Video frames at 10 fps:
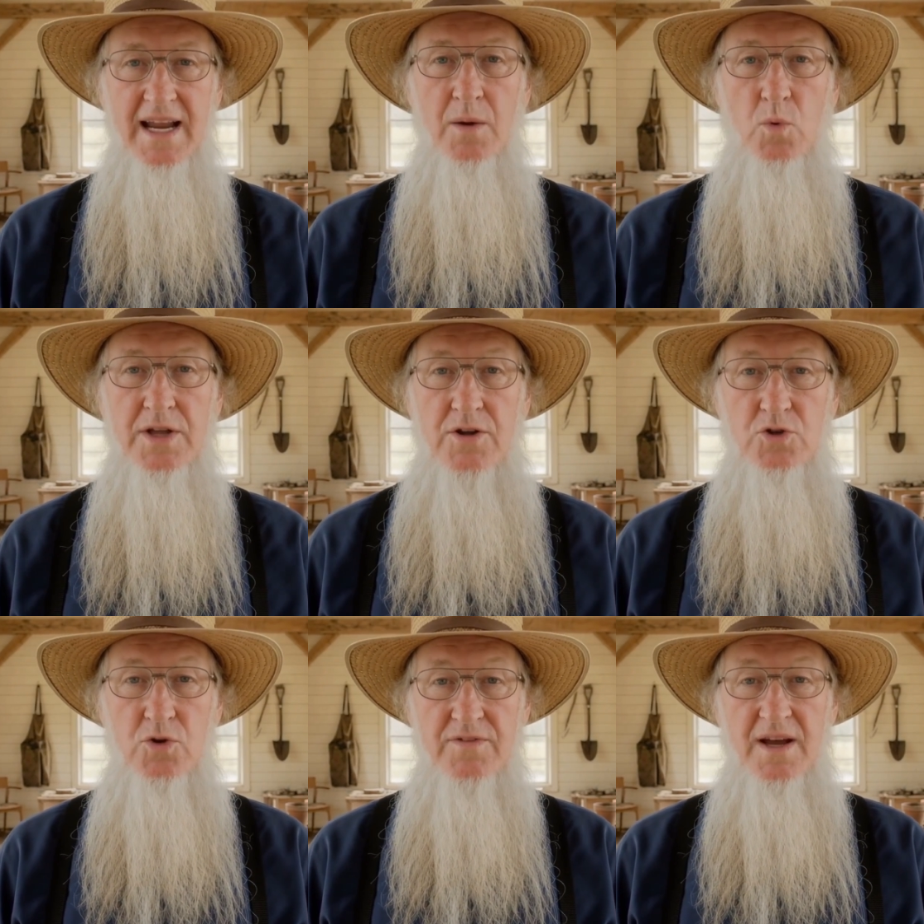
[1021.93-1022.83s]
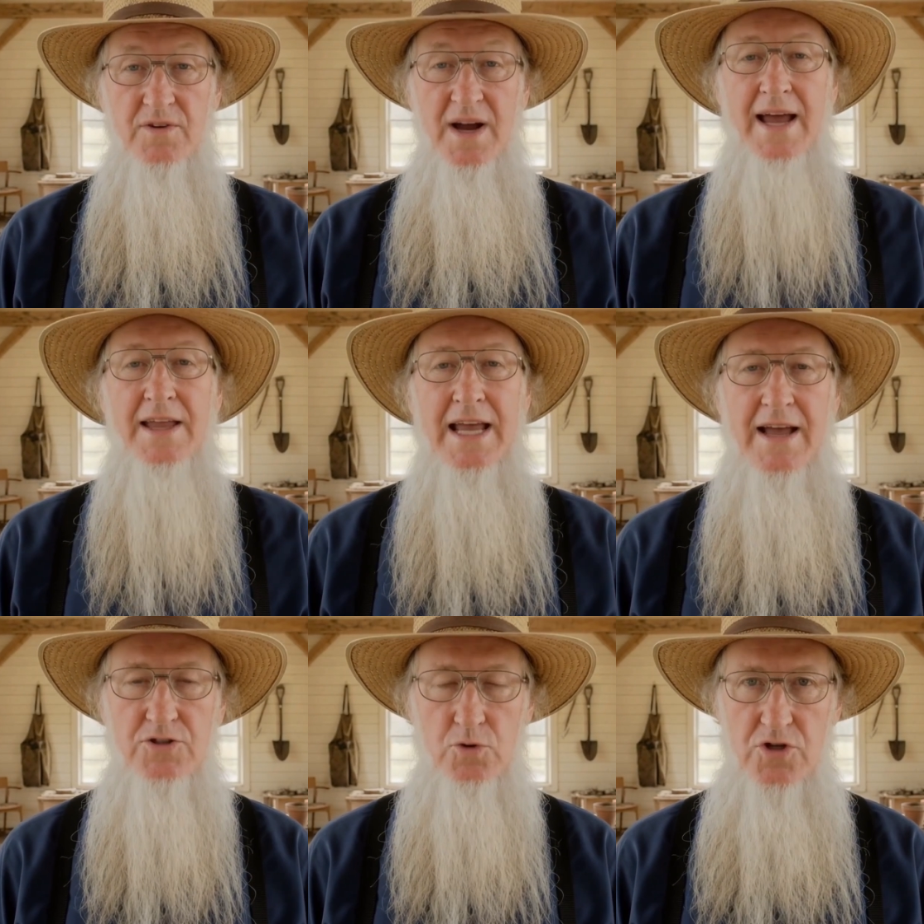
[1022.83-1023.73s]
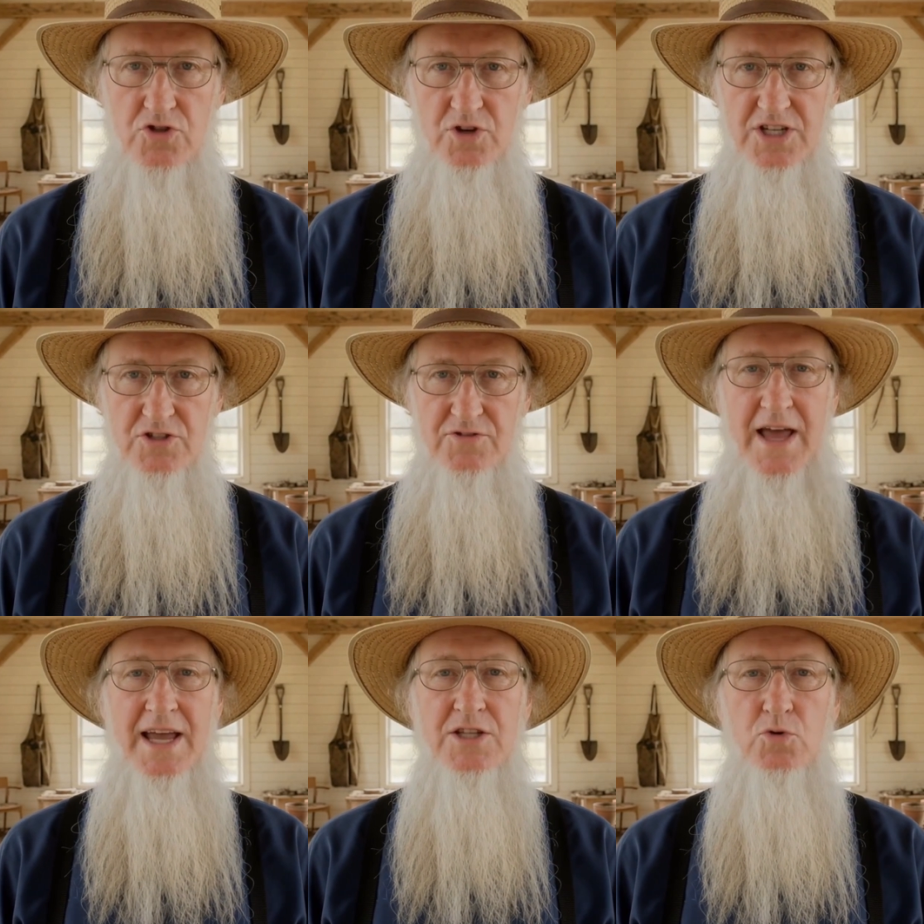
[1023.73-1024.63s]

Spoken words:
and whether you have ever had to get through a stretch of days